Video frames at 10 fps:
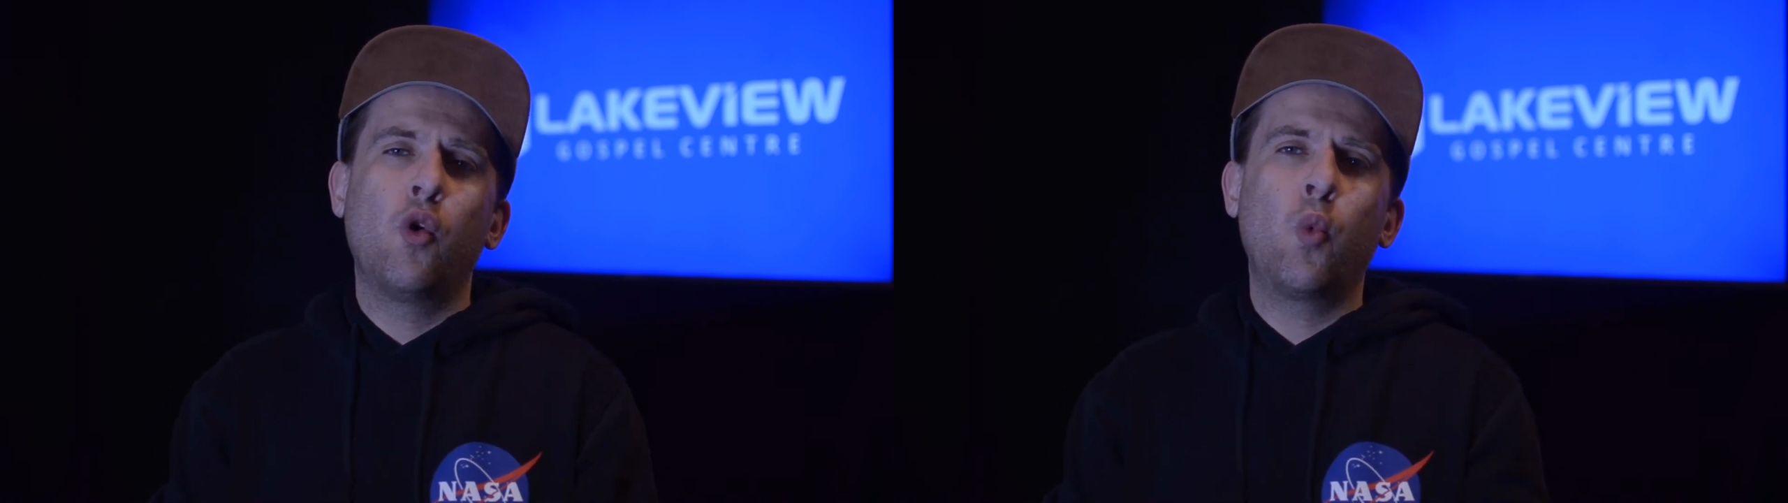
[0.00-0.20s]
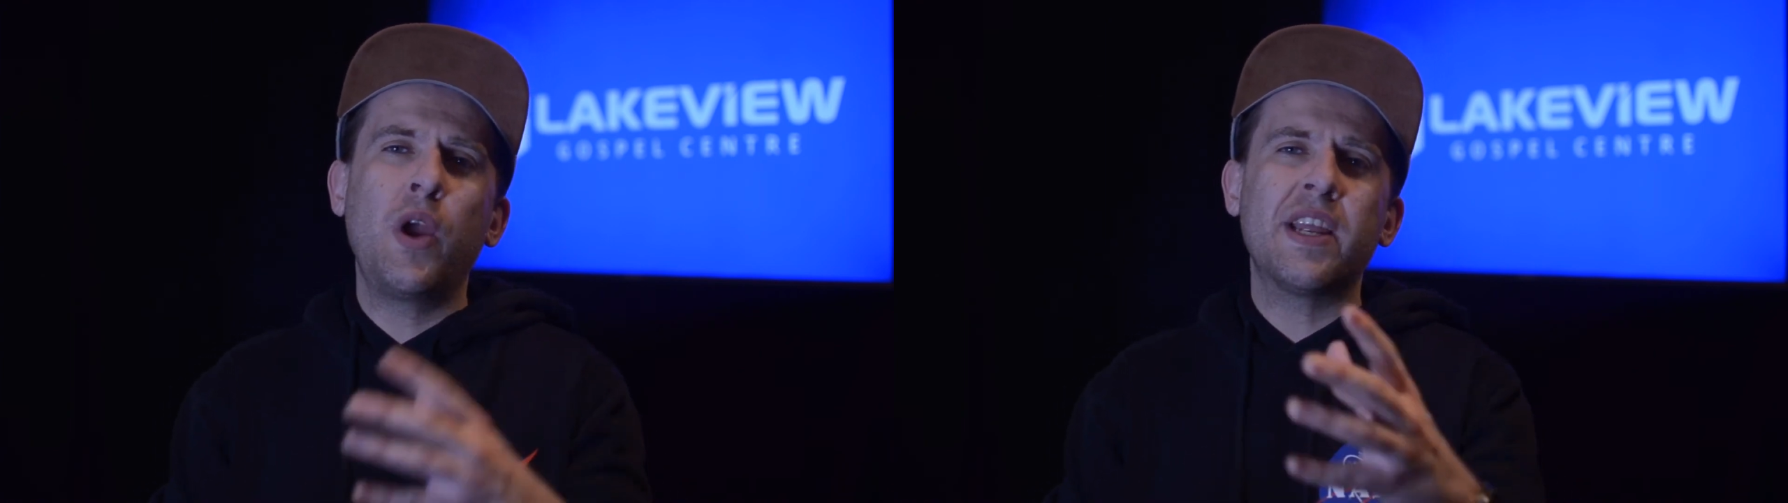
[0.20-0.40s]

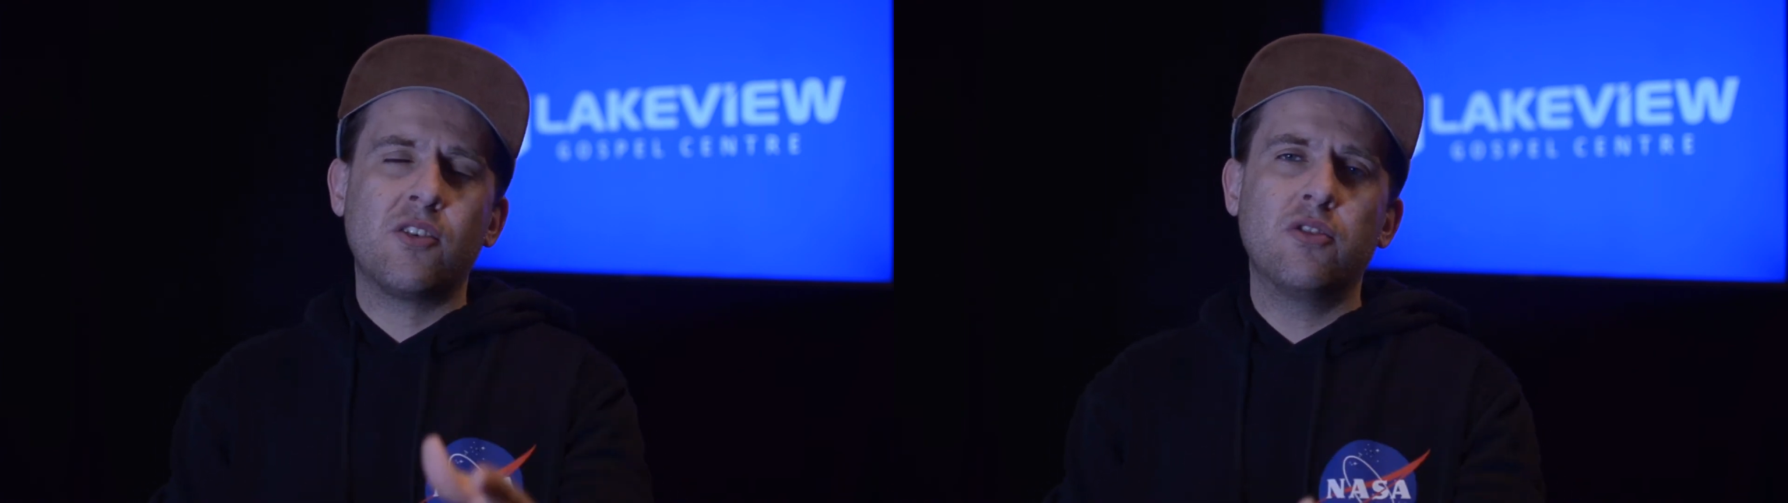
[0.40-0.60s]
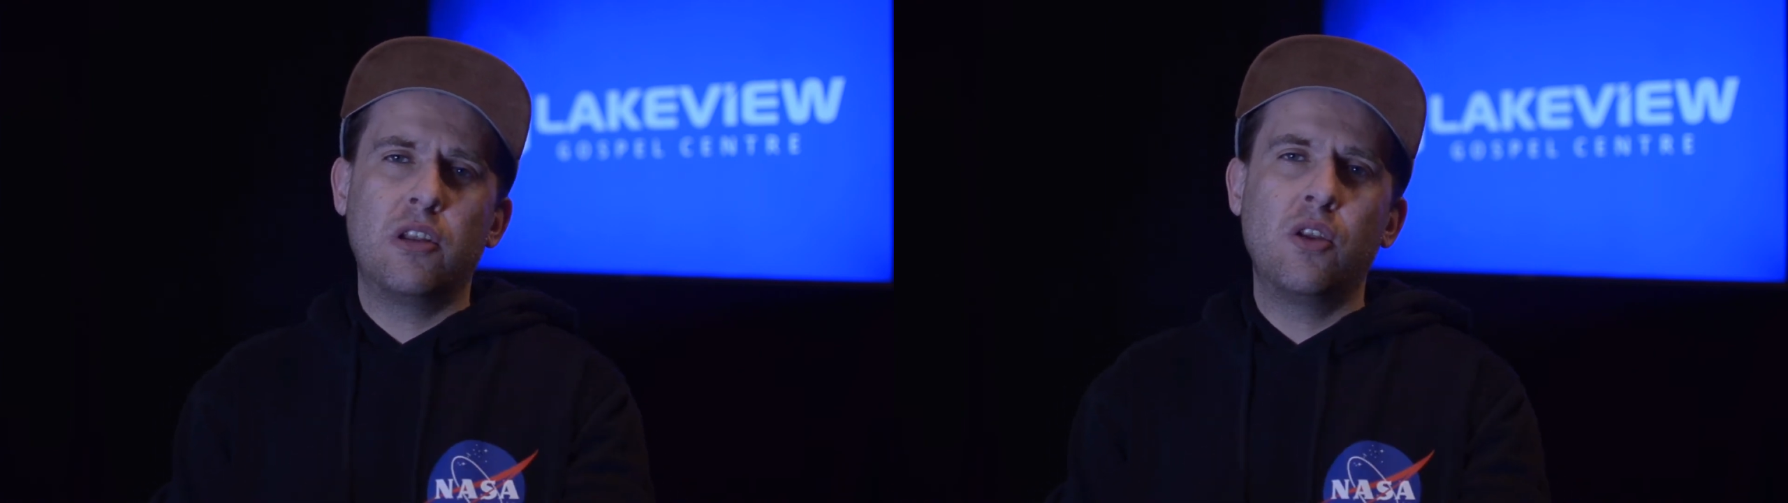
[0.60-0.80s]
wait
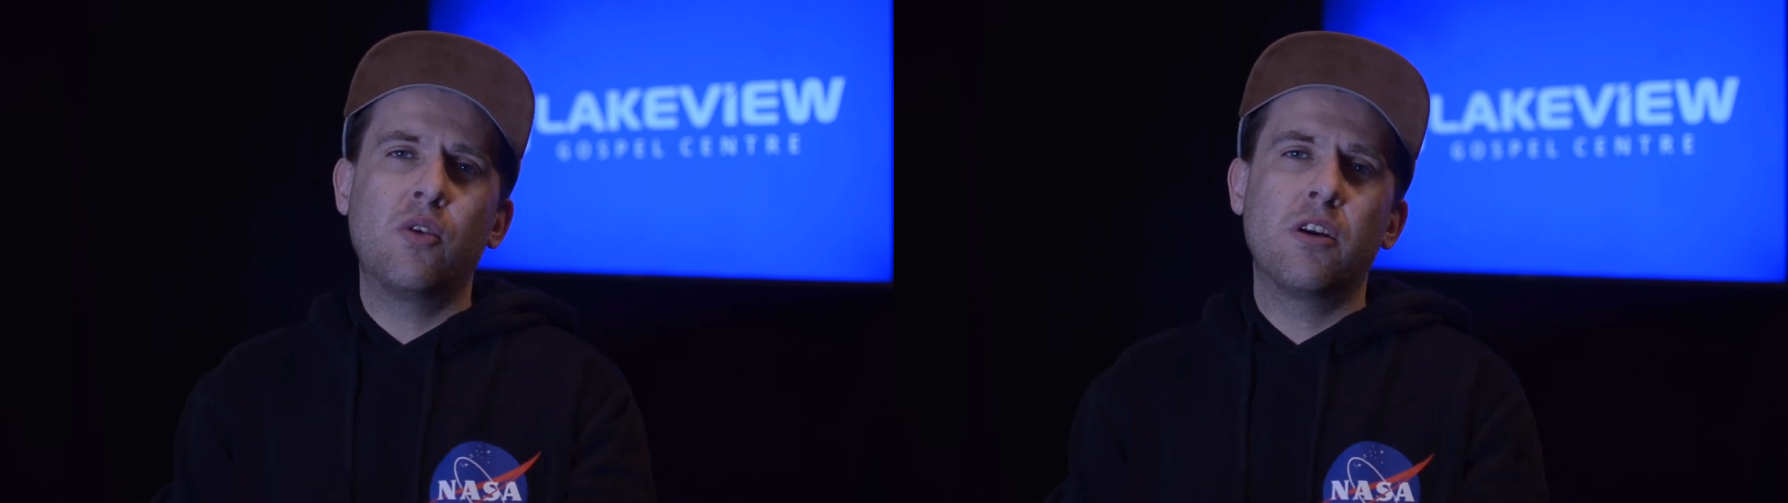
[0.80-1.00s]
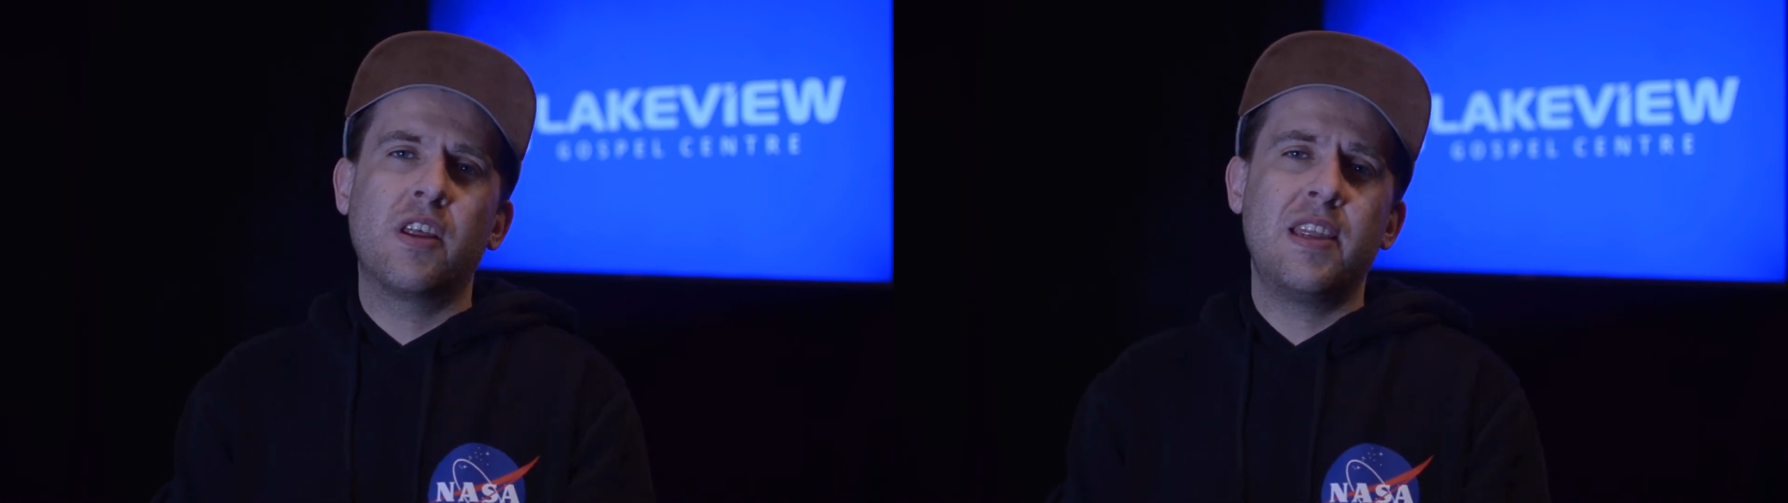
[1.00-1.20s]
on the
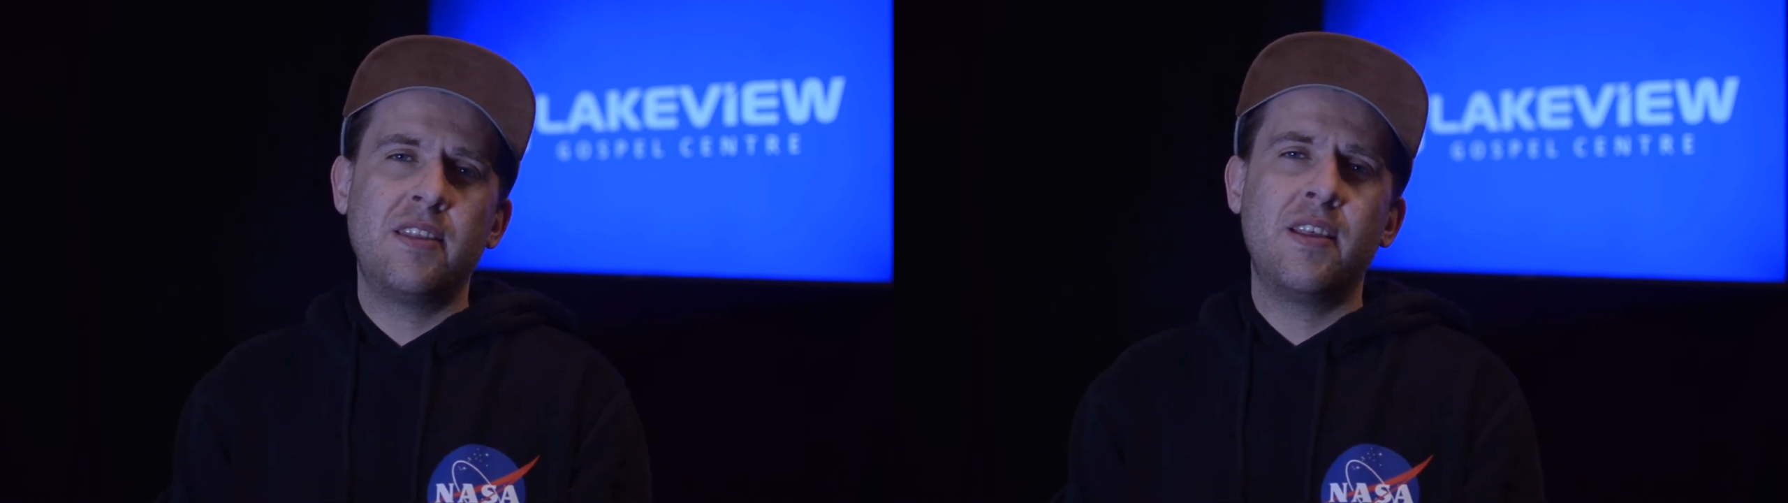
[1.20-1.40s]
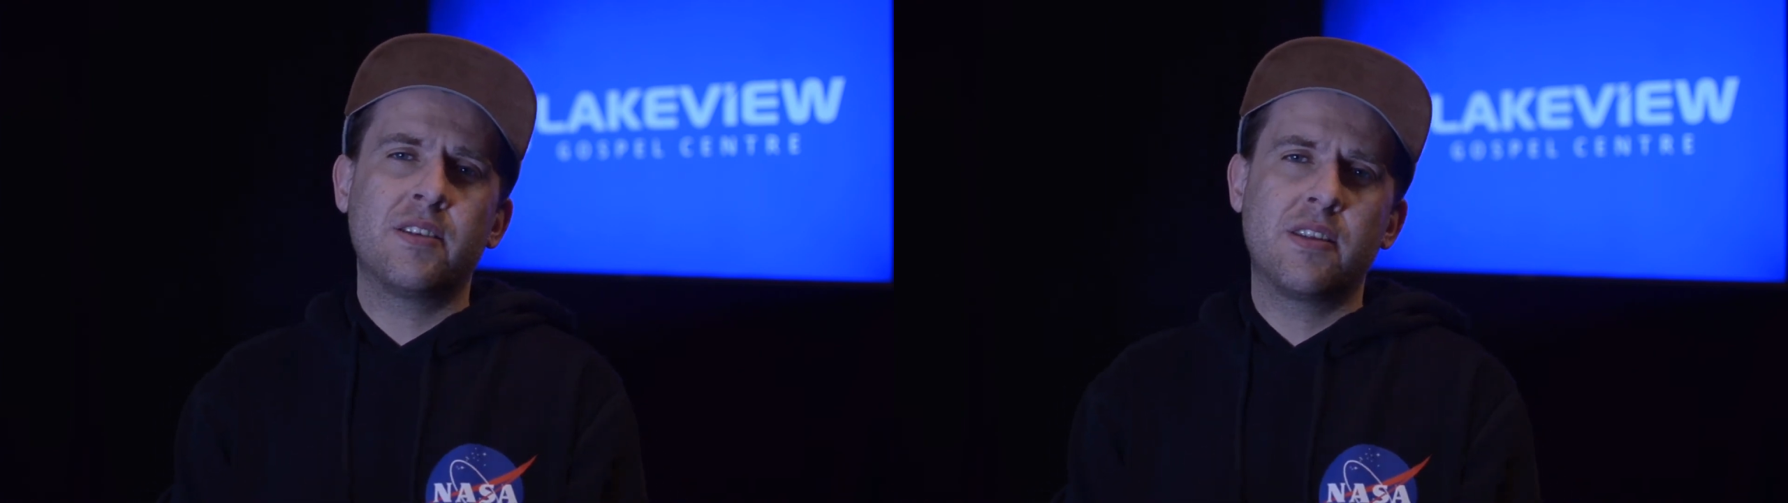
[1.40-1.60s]
Lord
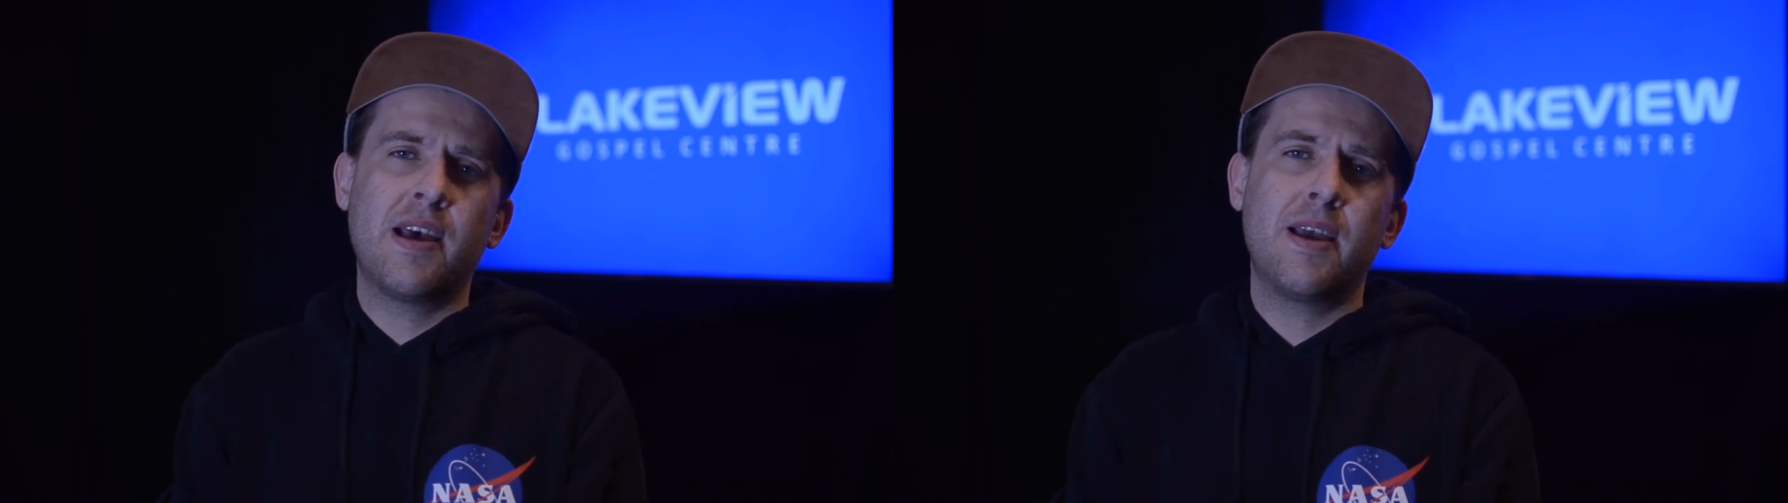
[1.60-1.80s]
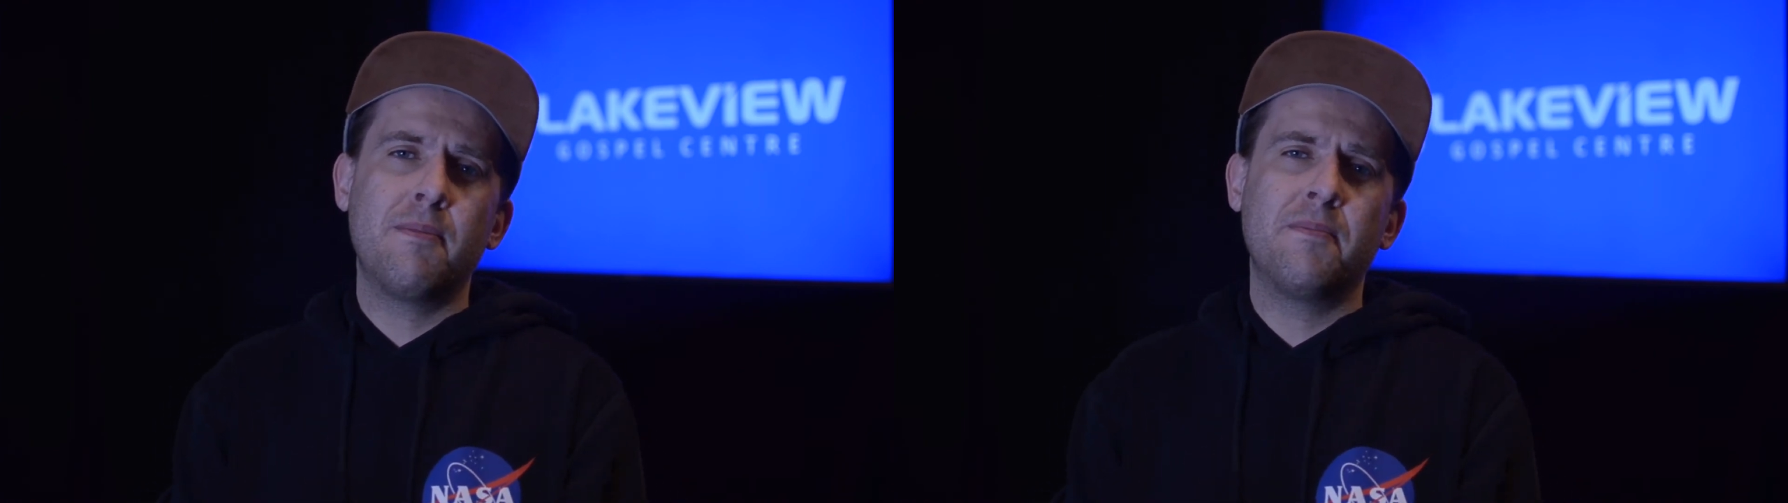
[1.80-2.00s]
in this
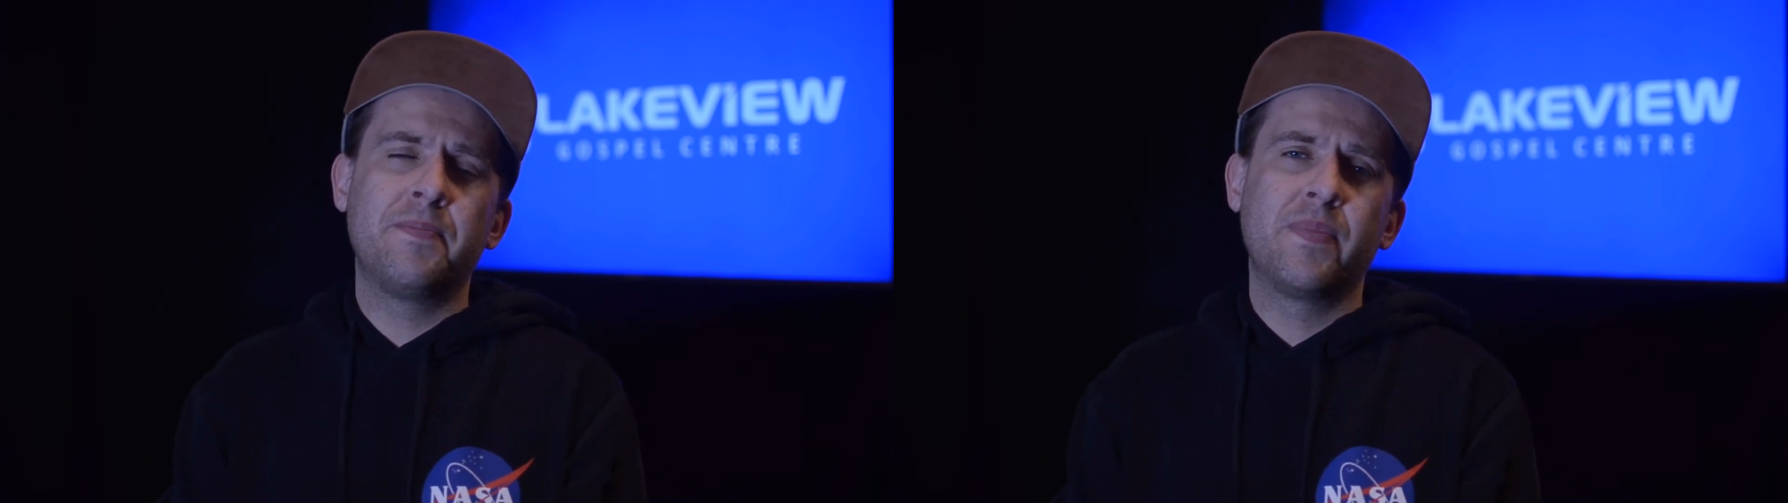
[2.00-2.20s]
time.